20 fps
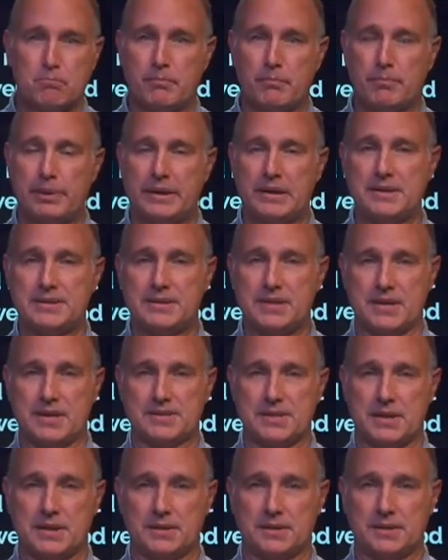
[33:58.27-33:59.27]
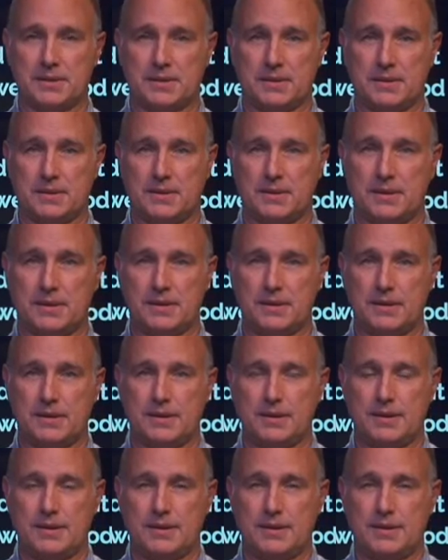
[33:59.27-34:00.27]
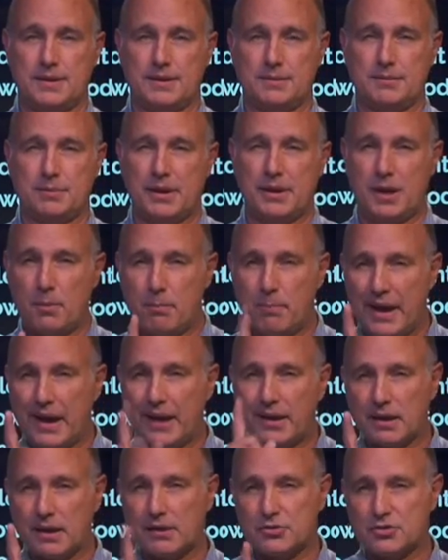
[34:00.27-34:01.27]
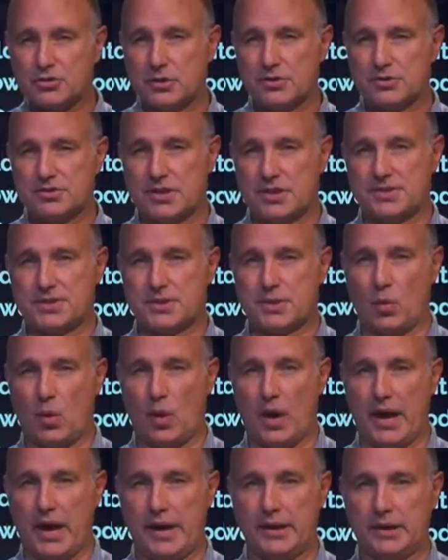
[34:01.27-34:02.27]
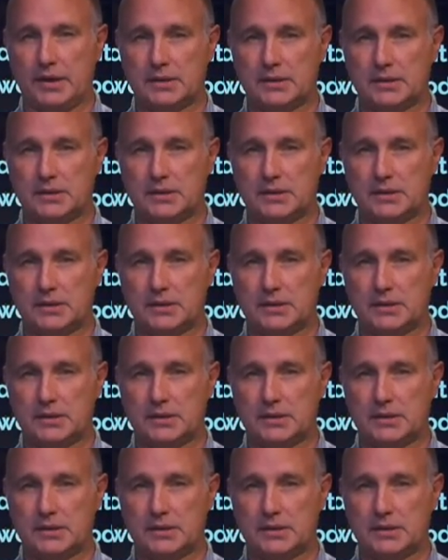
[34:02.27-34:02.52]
but it doesn't. But Habakkuk shows us the way.